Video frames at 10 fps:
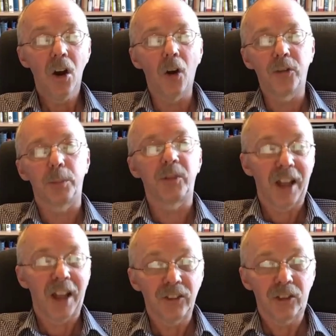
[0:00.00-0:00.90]
of
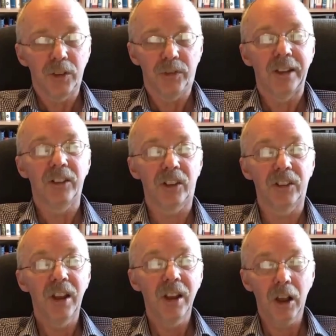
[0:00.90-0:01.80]
substantial
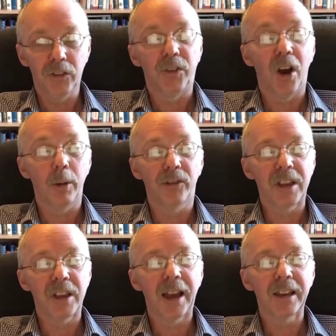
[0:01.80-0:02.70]
defences as far as
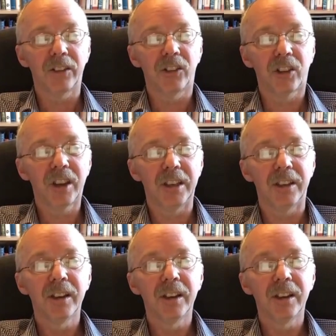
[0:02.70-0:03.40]
the eye could see.